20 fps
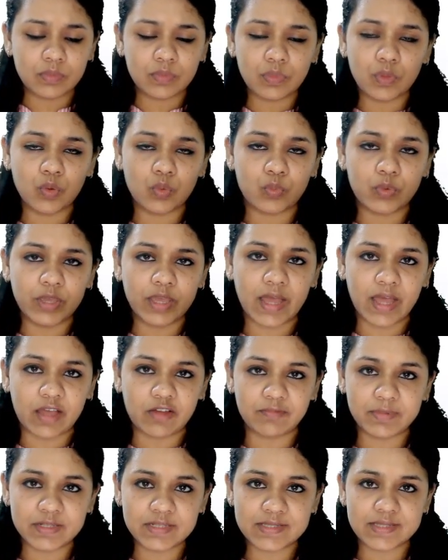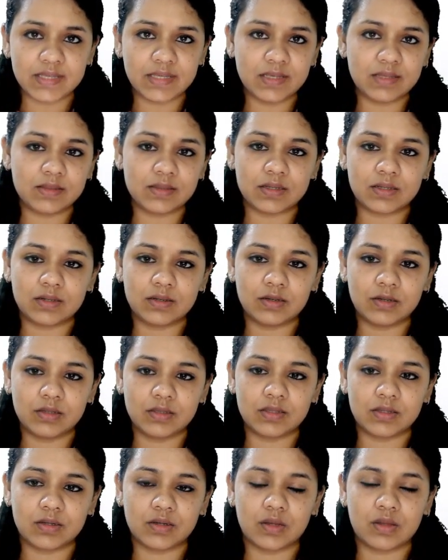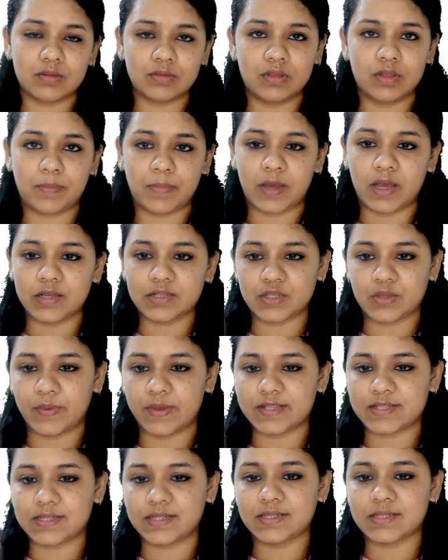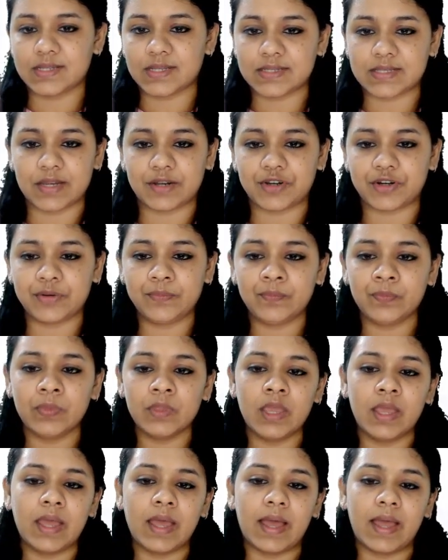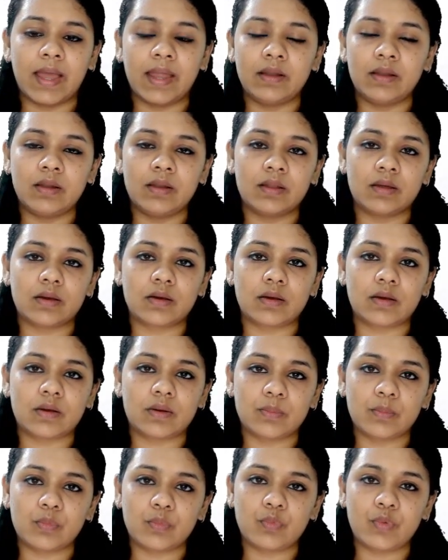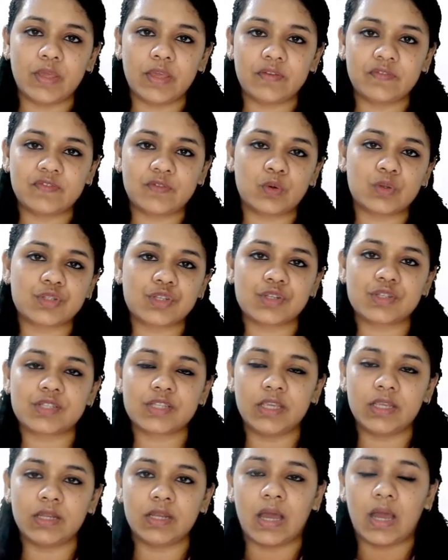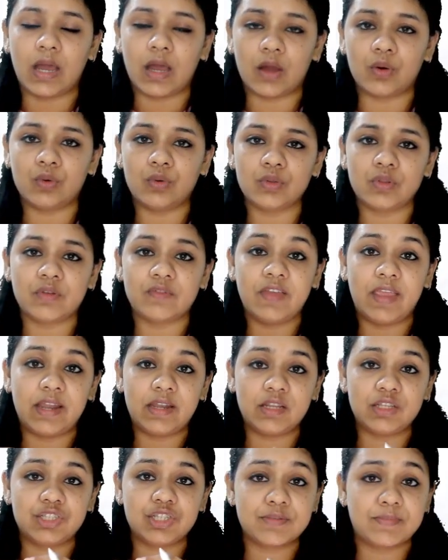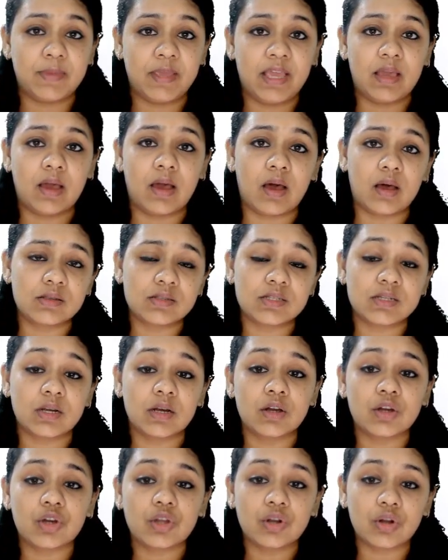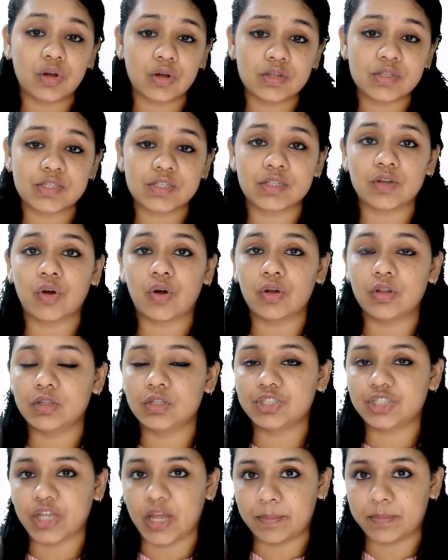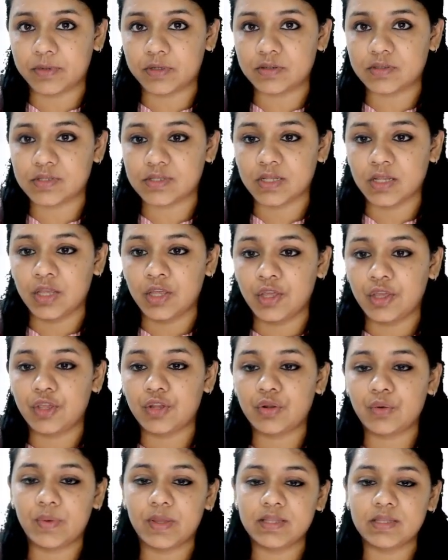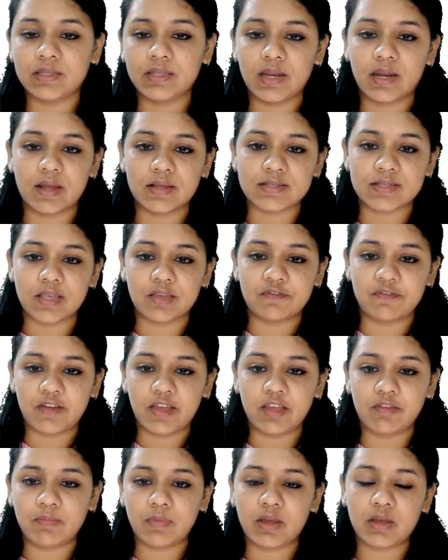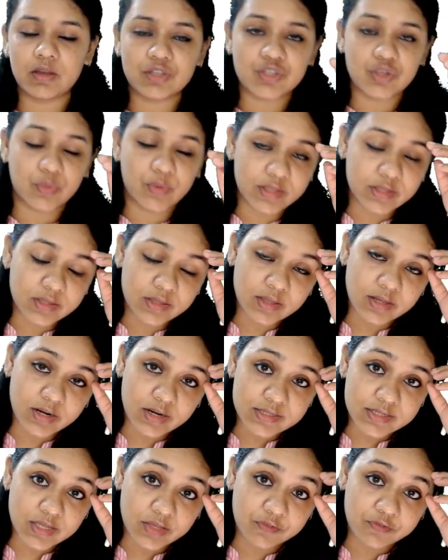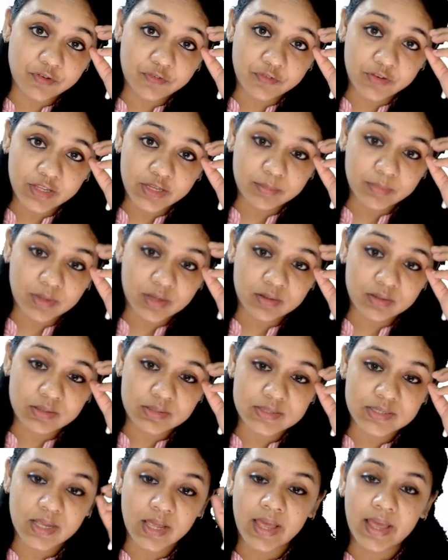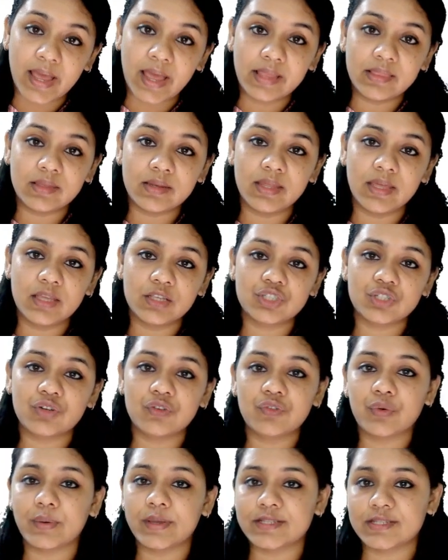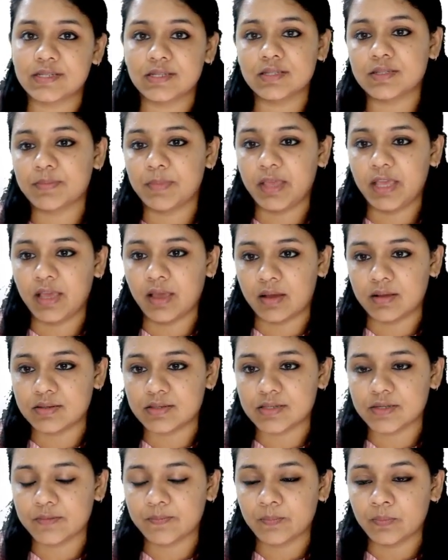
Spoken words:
We have been seeing the past questions, etc., and we have also seen how the weightage is being asked across all the chapters, whether they're asking 5 marks or whether they're asking 15 marks, and the nature of questions being asked.